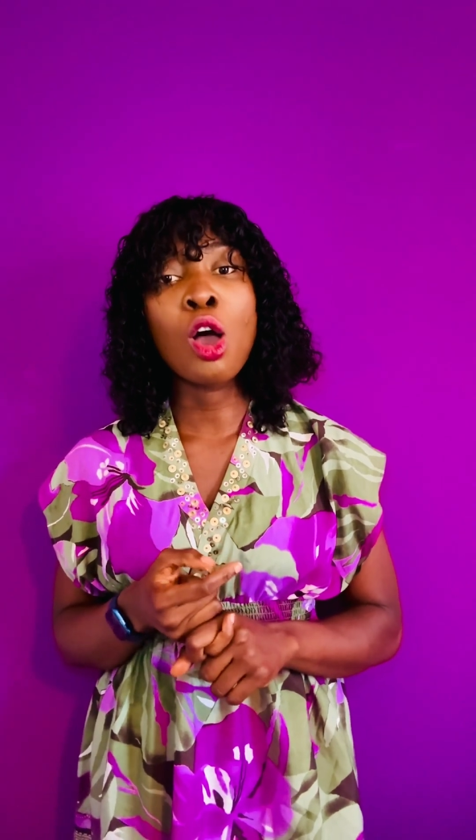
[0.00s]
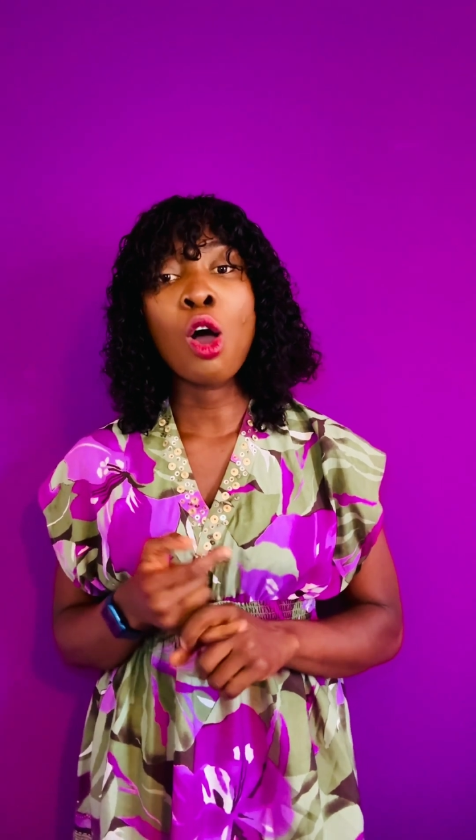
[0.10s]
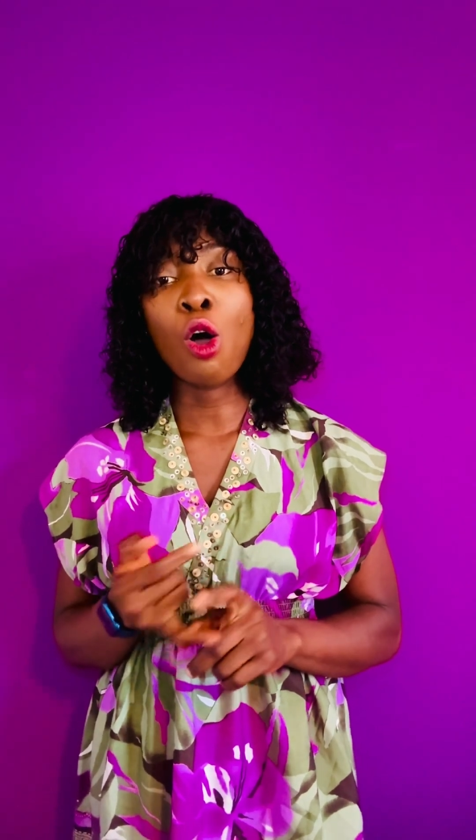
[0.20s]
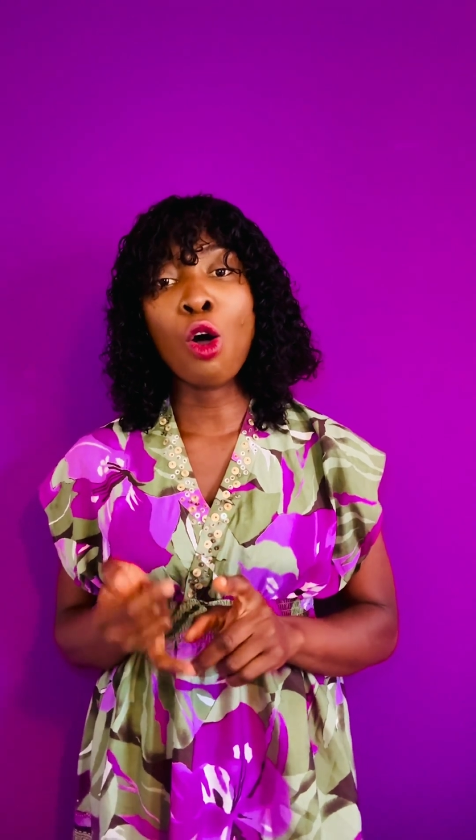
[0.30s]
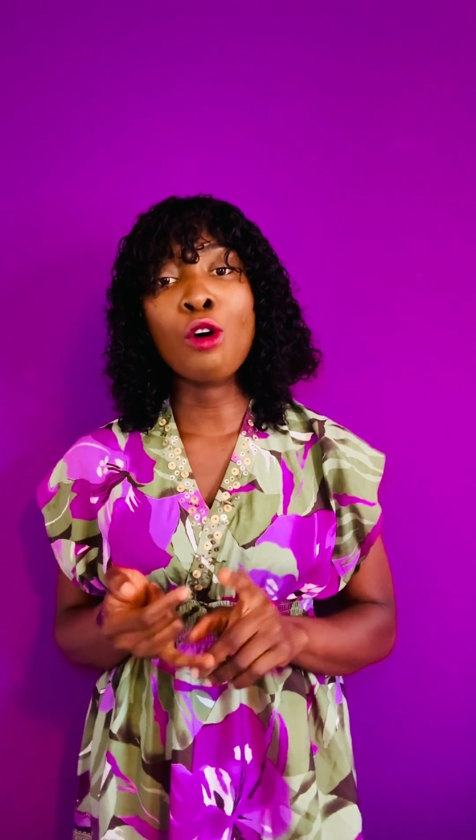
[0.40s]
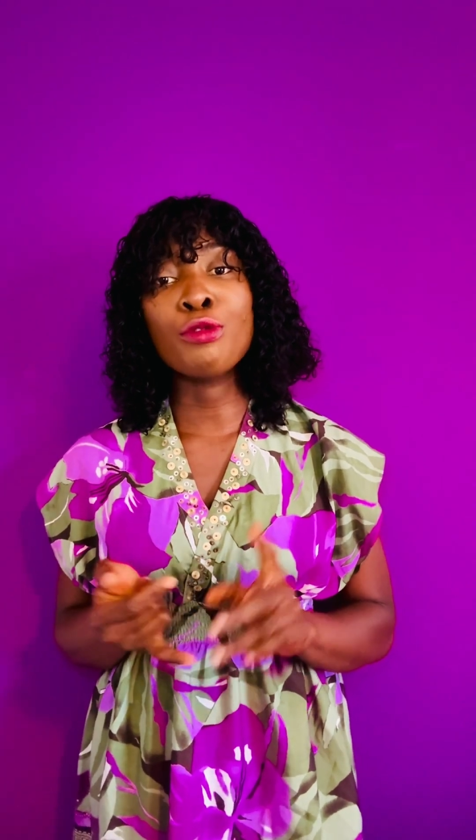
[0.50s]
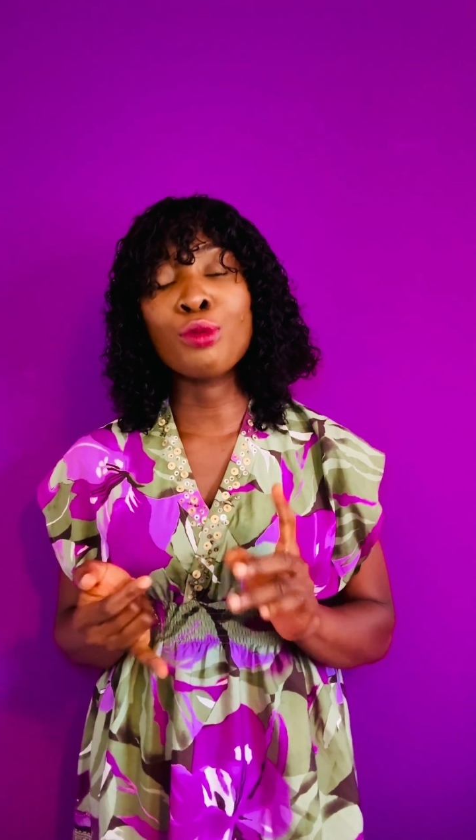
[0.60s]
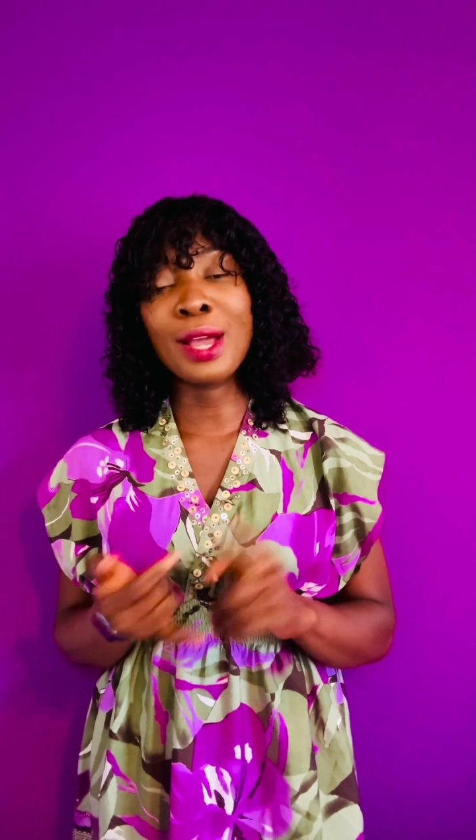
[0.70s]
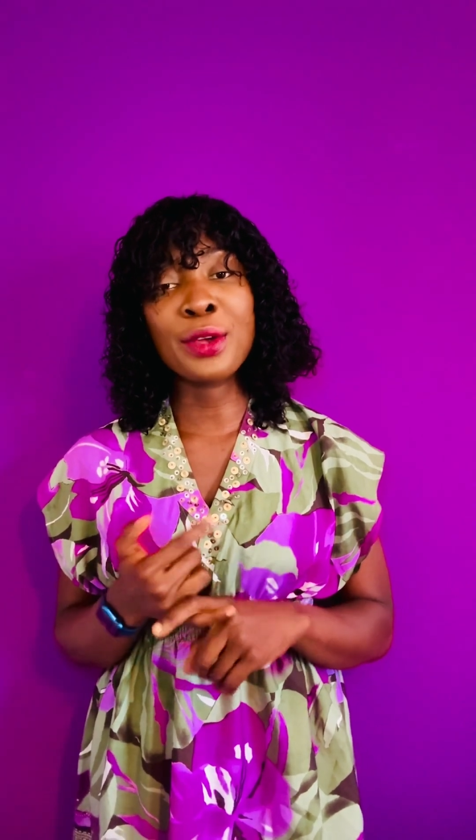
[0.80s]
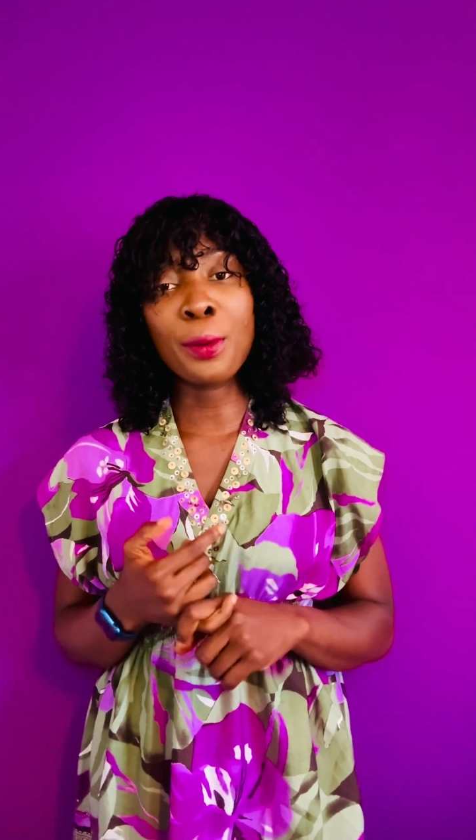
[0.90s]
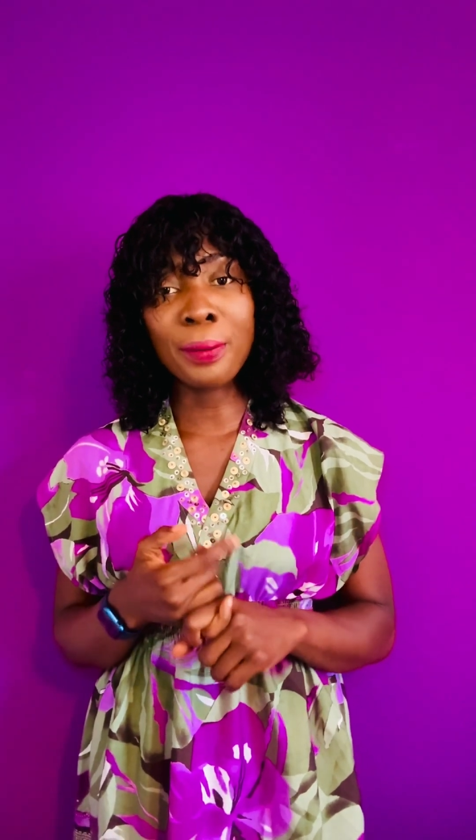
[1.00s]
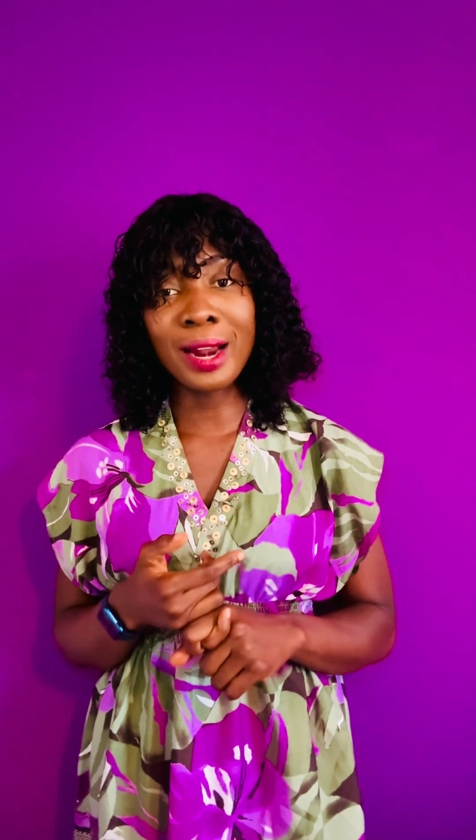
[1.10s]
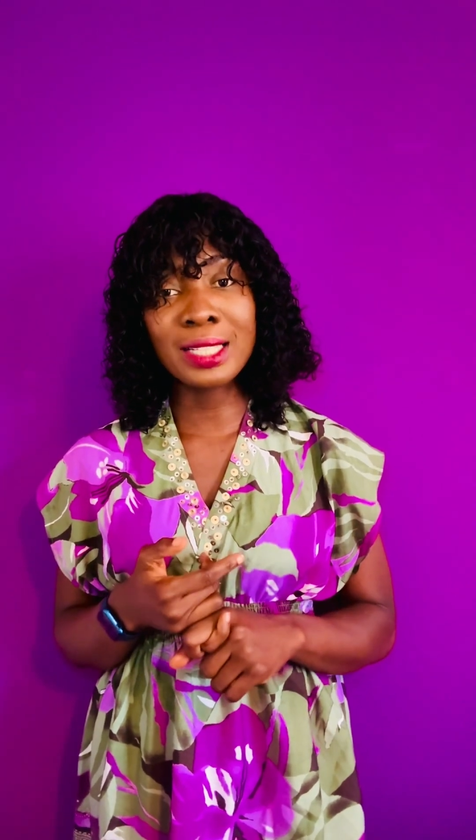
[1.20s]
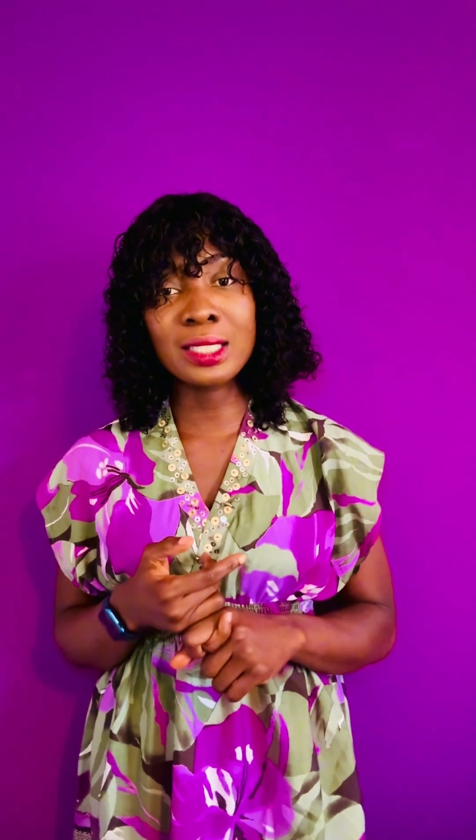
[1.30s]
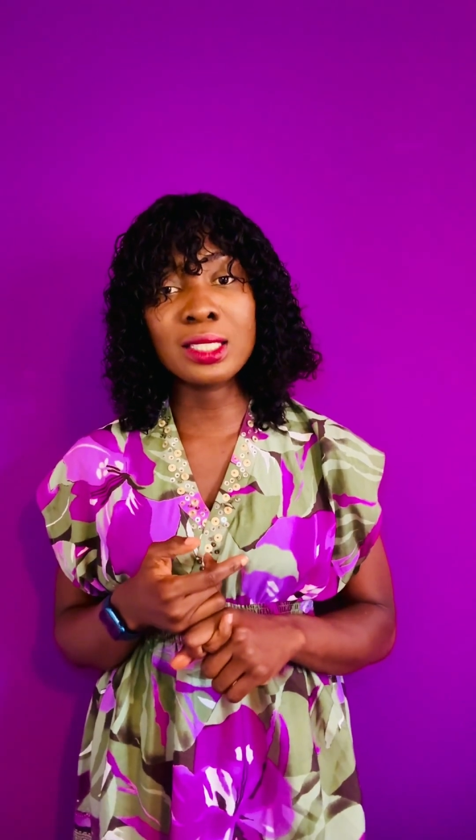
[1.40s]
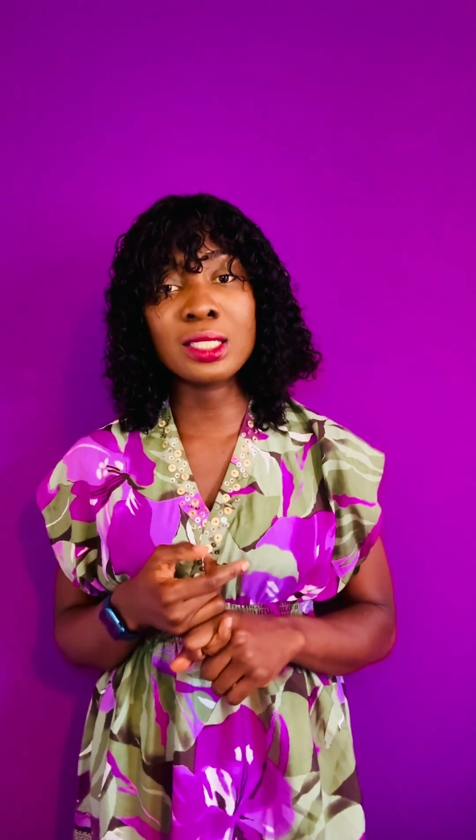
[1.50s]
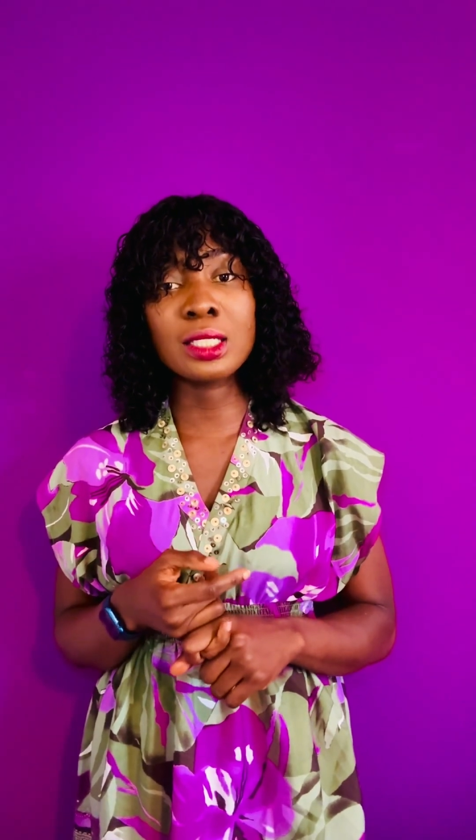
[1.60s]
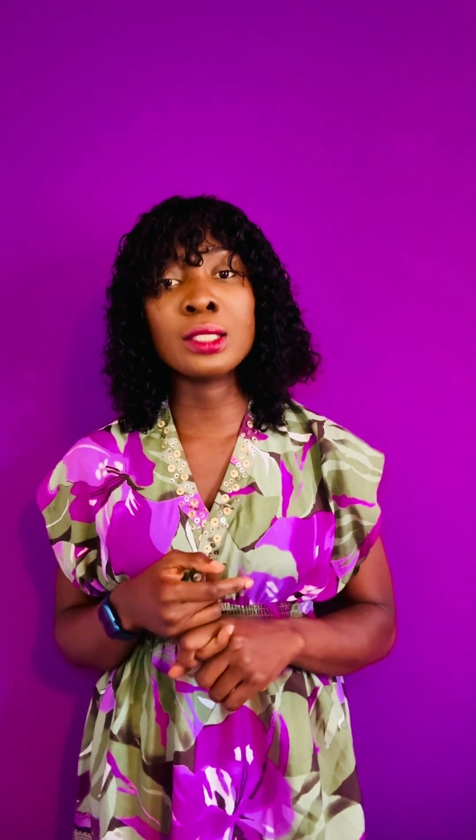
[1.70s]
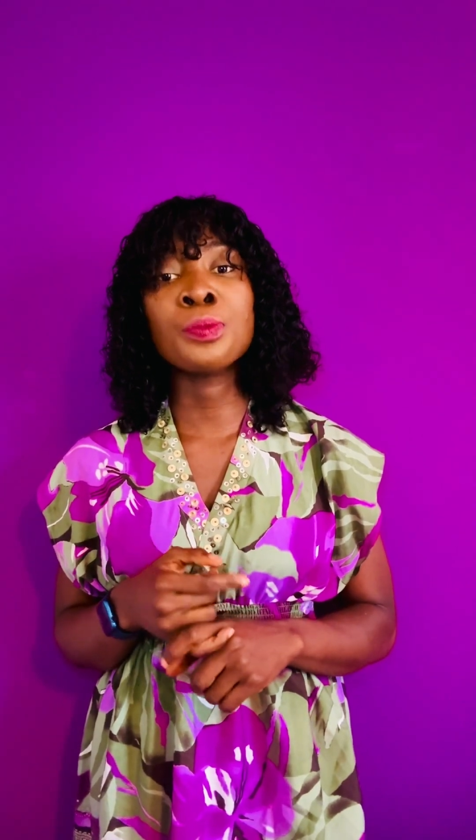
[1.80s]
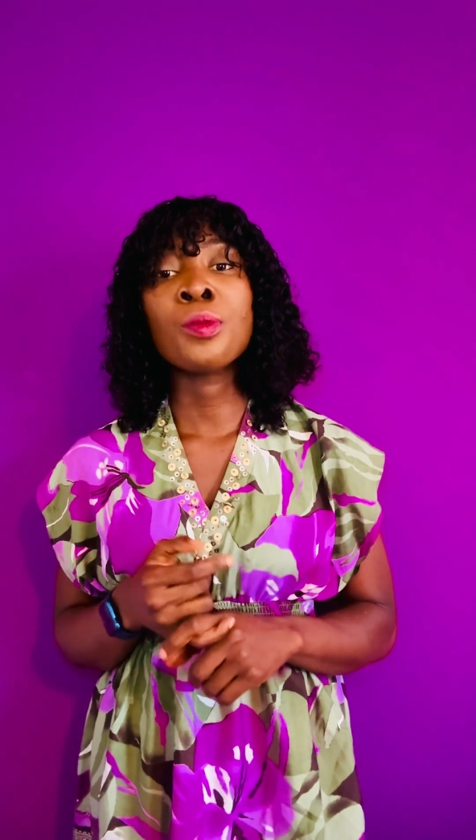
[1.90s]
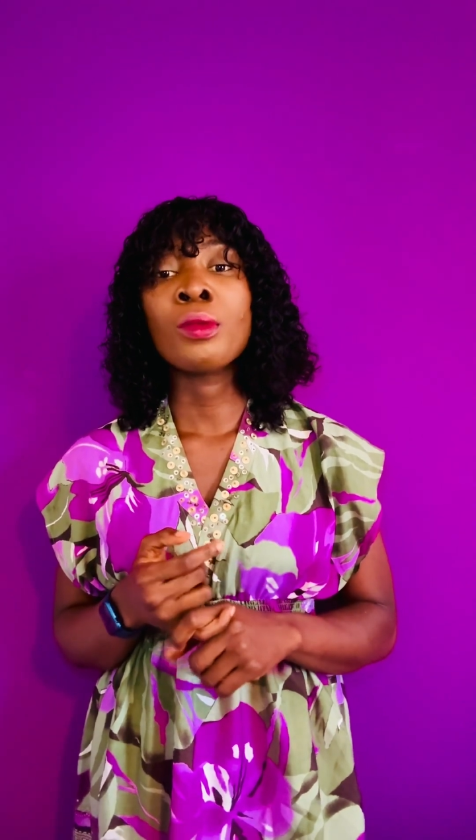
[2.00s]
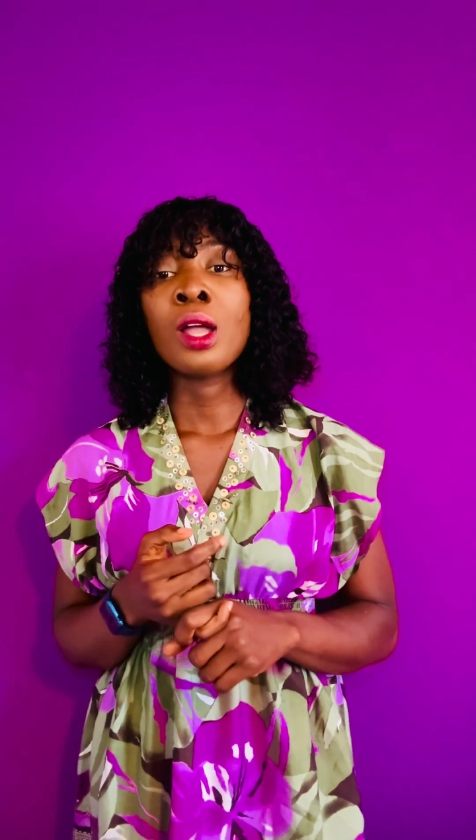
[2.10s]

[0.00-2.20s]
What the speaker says: of where you're practicing.